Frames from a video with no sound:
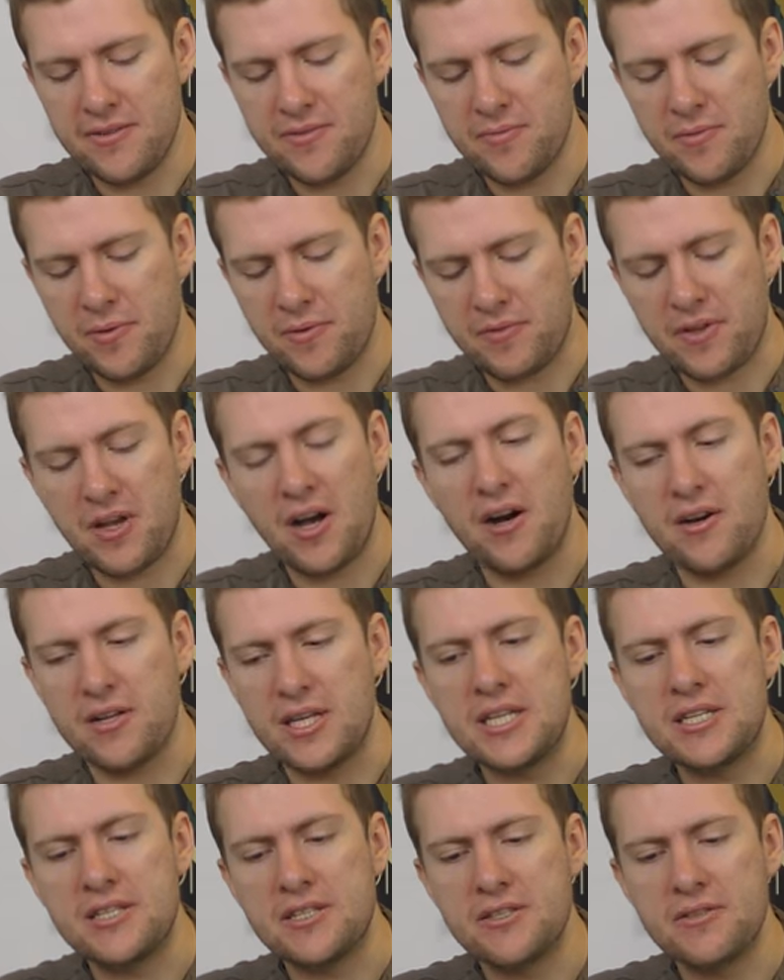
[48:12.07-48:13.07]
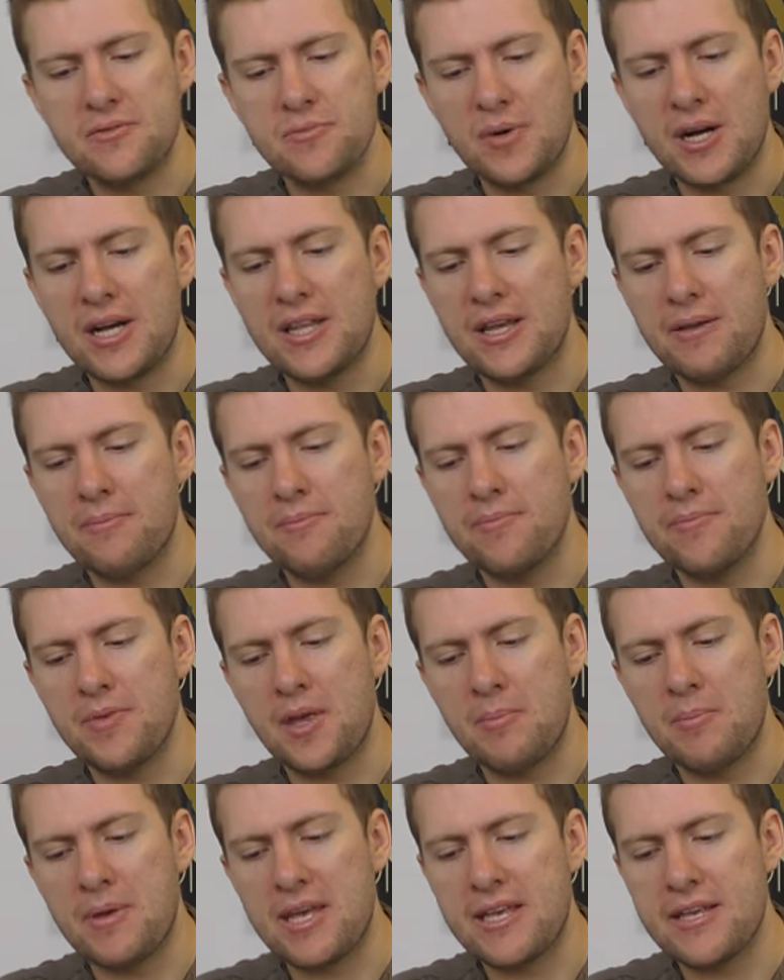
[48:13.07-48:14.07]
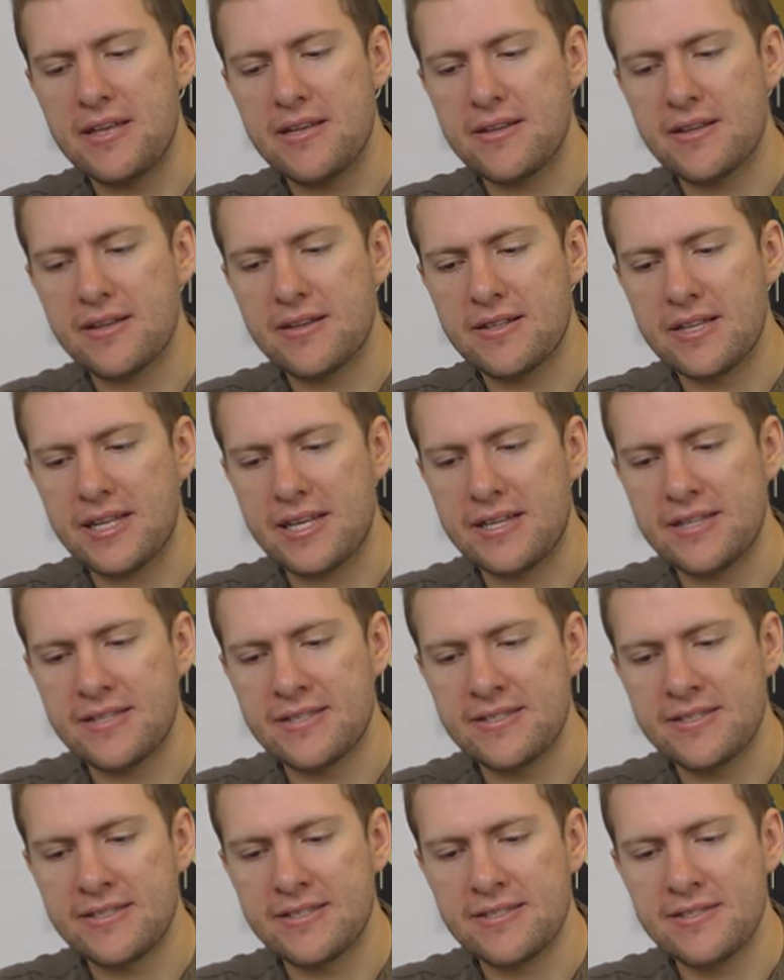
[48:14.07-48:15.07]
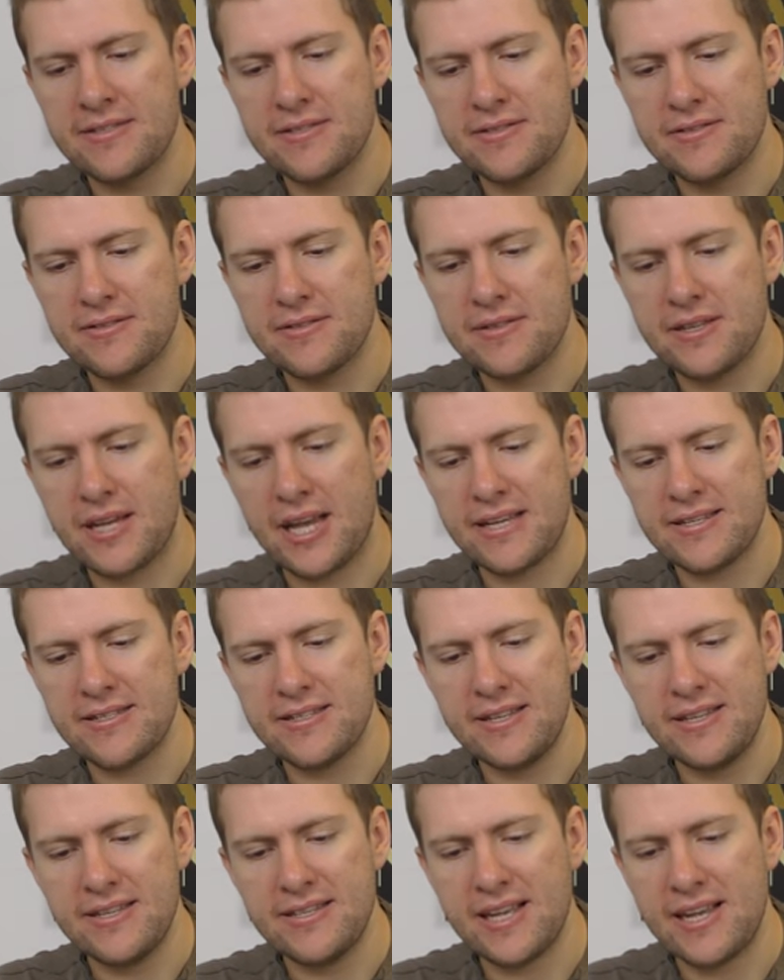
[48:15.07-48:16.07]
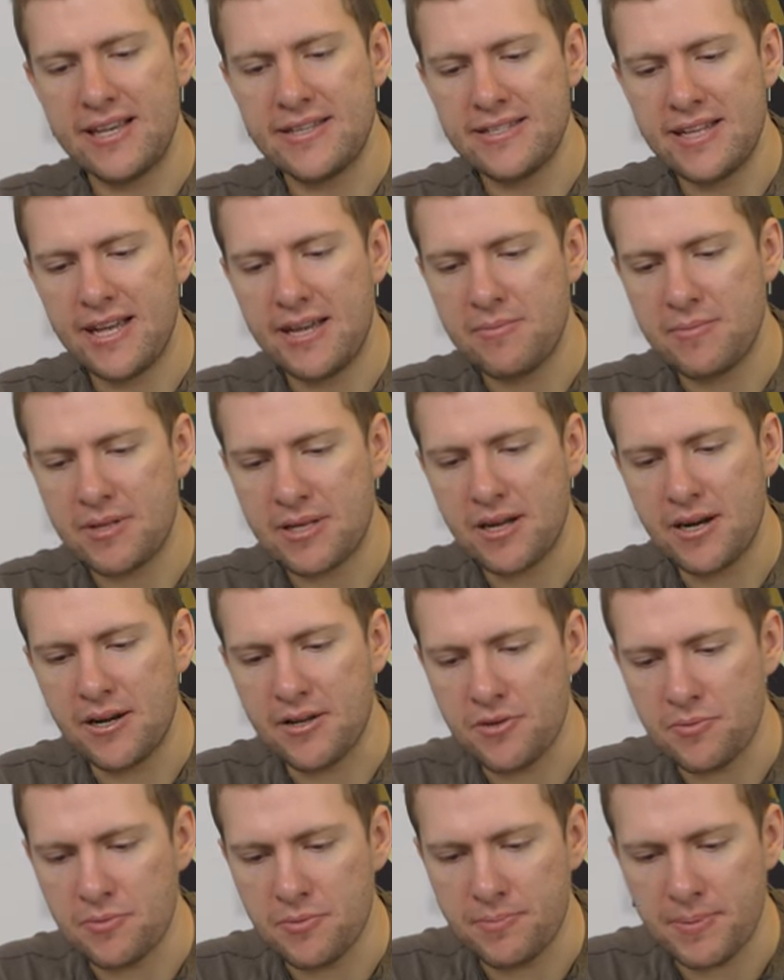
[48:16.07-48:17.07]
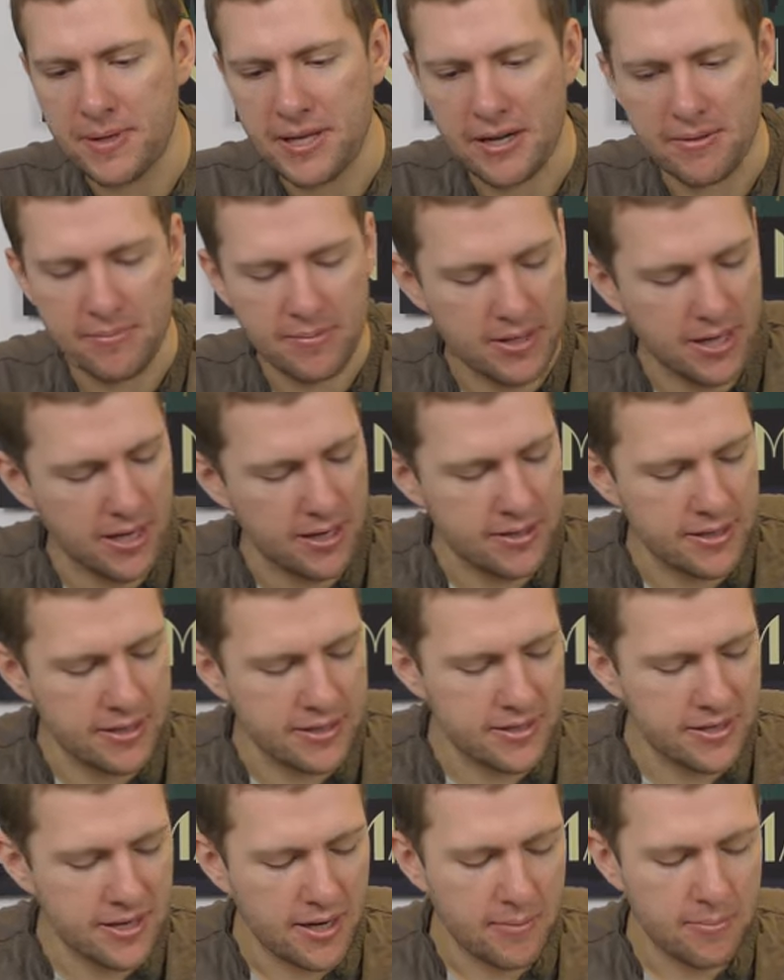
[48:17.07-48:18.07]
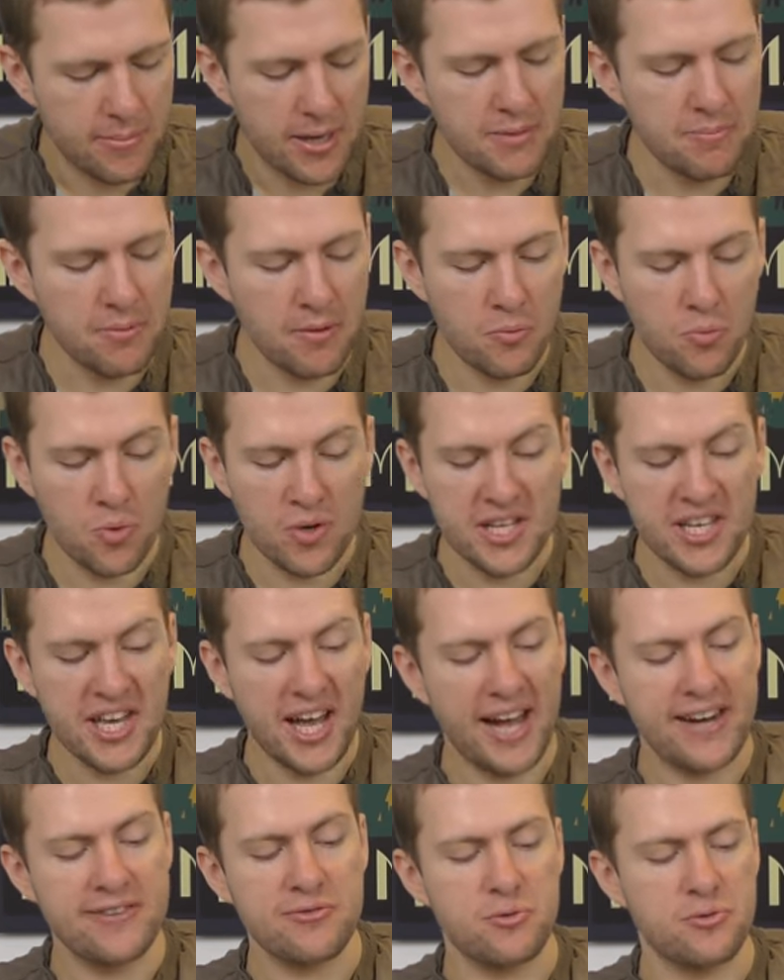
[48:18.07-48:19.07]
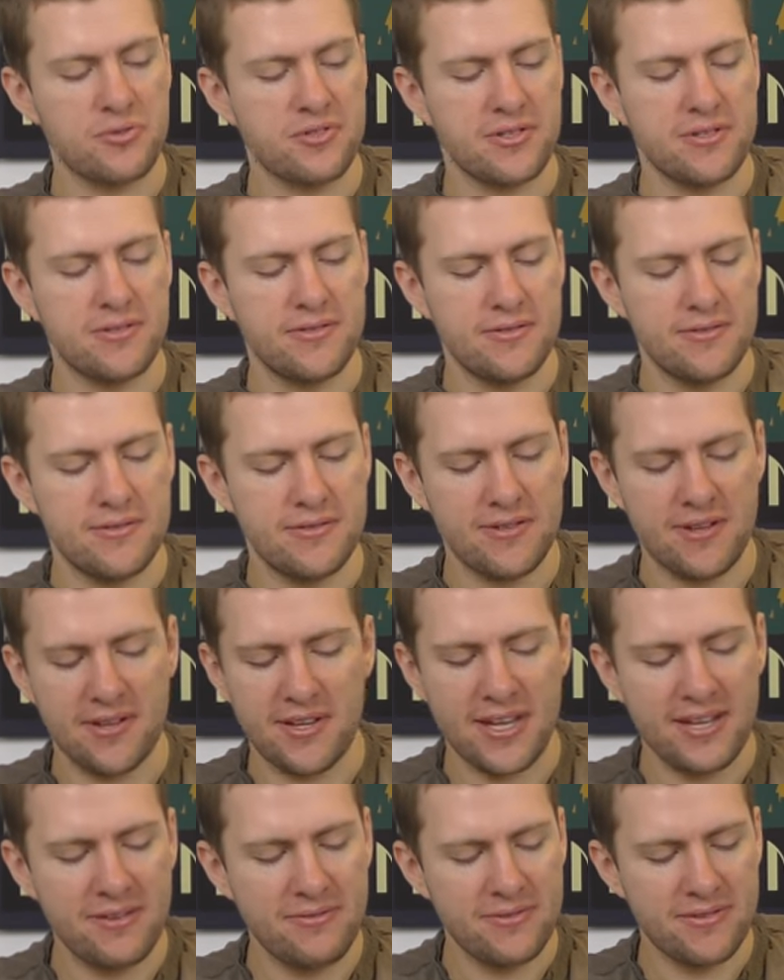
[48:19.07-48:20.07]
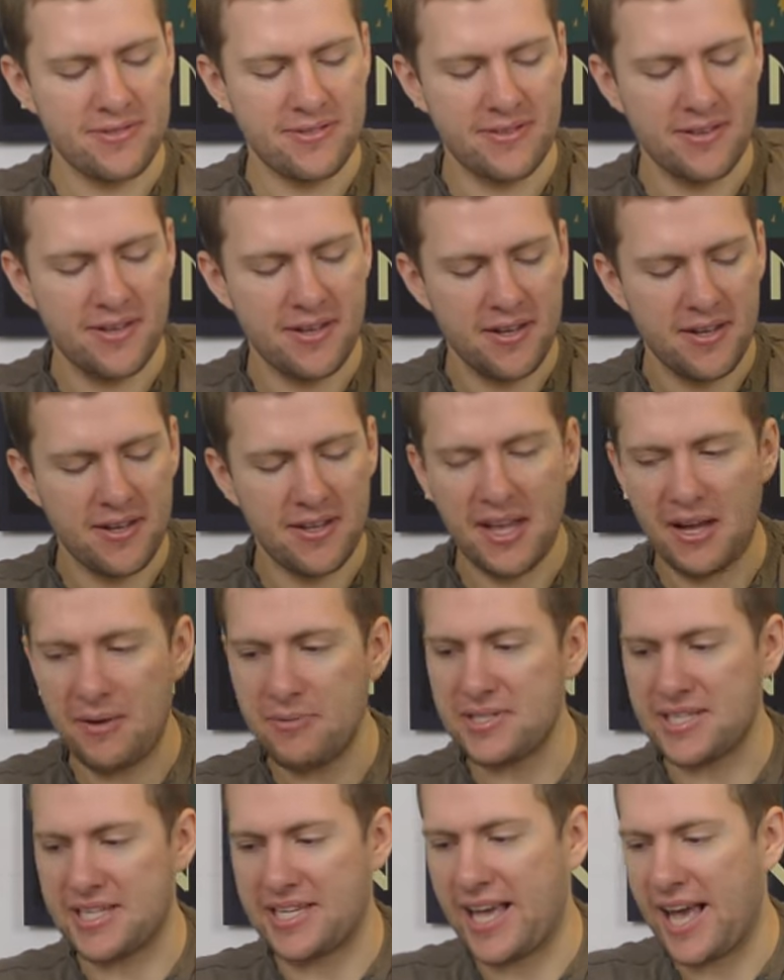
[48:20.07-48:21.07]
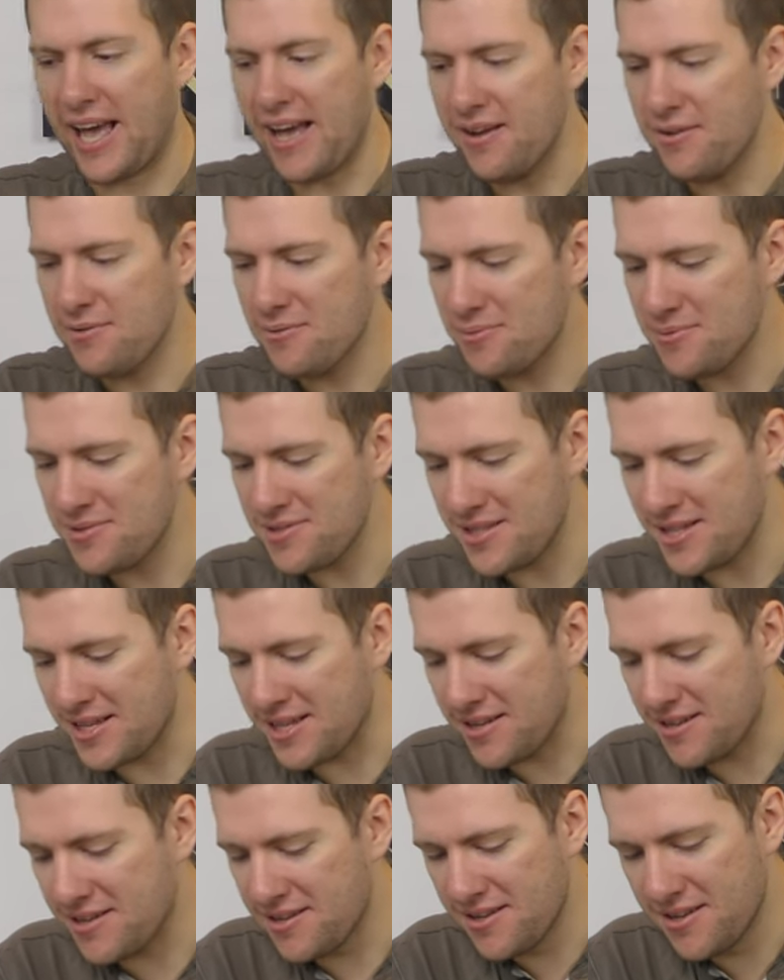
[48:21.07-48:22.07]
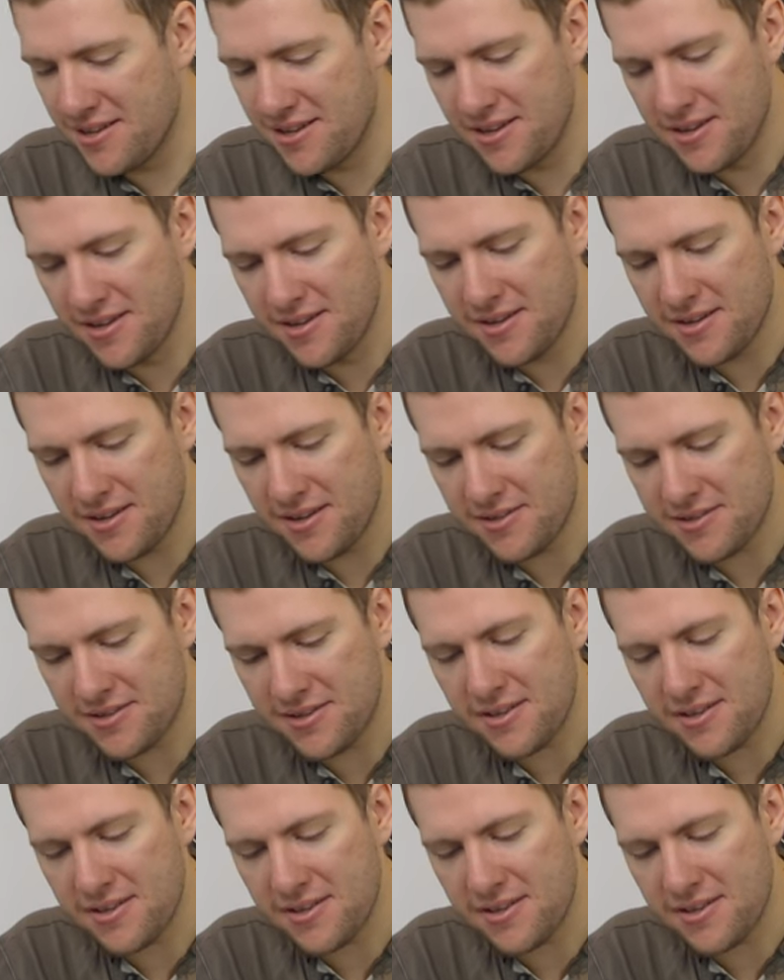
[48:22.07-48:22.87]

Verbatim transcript: with Carnage, where they, they meet Cletus Cassidy, is that his name? The guy who would become Carnage, played by Woody Harrelson. Like that was, that was a get, wasn't it? I was like,